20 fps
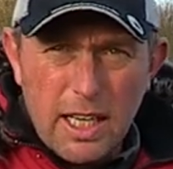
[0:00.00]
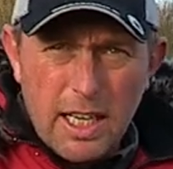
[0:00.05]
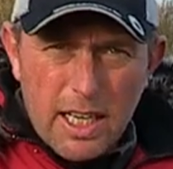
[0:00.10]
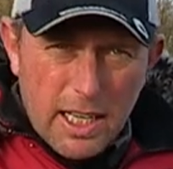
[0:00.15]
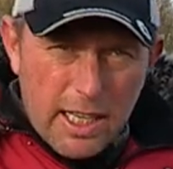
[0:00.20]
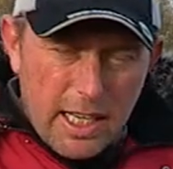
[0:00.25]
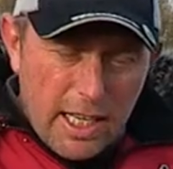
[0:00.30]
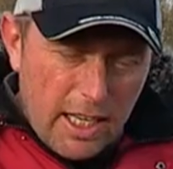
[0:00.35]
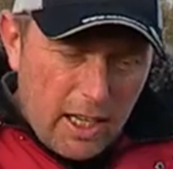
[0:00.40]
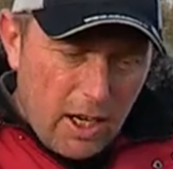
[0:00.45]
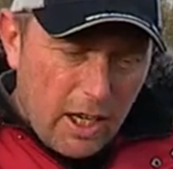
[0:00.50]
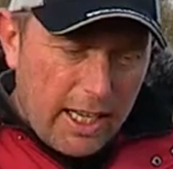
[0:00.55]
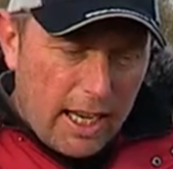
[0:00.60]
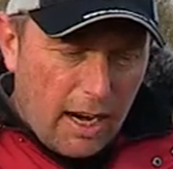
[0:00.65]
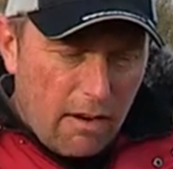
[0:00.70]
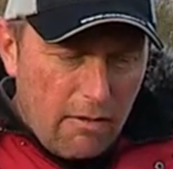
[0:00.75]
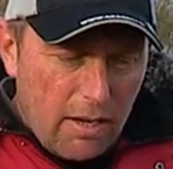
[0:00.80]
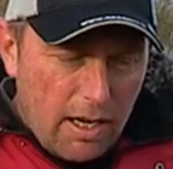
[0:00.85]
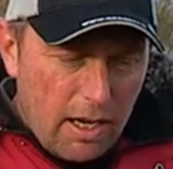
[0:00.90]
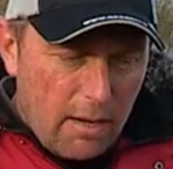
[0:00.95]
and then I
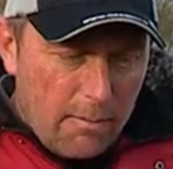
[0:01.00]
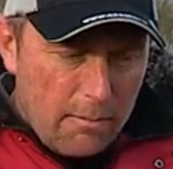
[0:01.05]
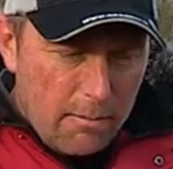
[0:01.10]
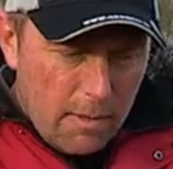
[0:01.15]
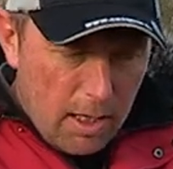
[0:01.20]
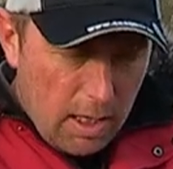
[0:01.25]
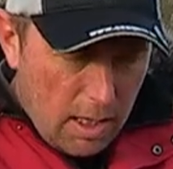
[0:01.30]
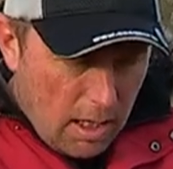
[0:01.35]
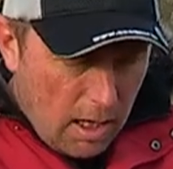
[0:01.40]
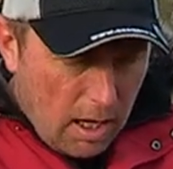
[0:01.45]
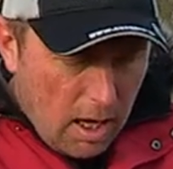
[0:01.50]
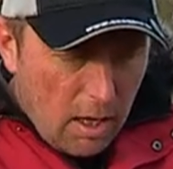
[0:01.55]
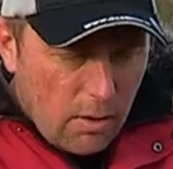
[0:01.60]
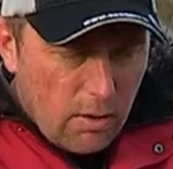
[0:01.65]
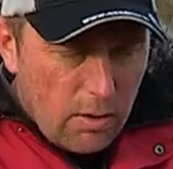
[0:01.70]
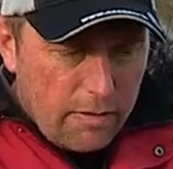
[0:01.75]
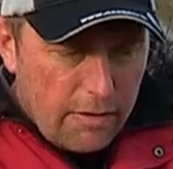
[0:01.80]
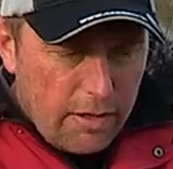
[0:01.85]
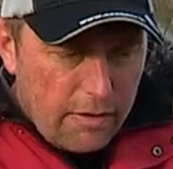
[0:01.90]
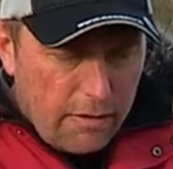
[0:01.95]
carry a, a
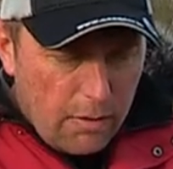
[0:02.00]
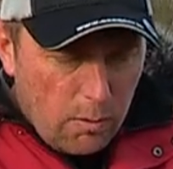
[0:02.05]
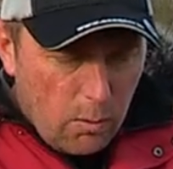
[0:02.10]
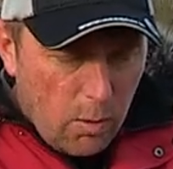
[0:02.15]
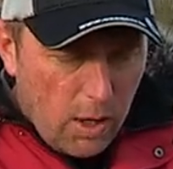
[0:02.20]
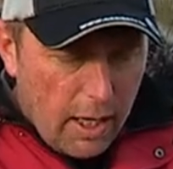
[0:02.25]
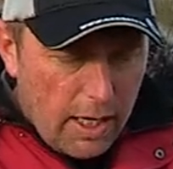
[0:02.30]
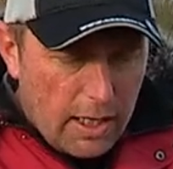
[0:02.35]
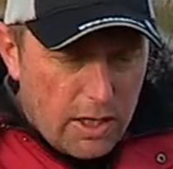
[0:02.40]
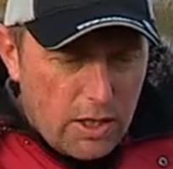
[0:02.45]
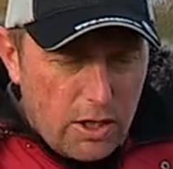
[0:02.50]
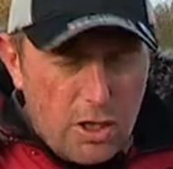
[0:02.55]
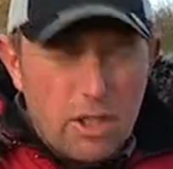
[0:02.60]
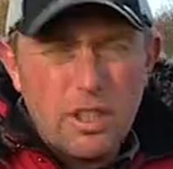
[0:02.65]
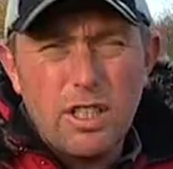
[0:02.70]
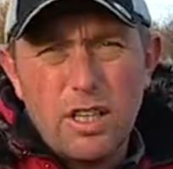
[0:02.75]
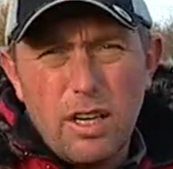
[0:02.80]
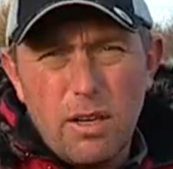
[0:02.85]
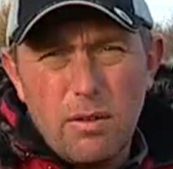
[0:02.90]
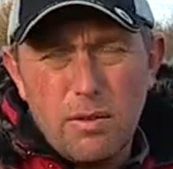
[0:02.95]
load of different weights just
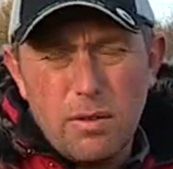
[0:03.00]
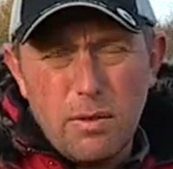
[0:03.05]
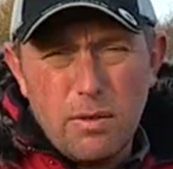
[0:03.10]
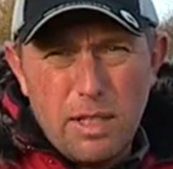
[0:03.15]
to go through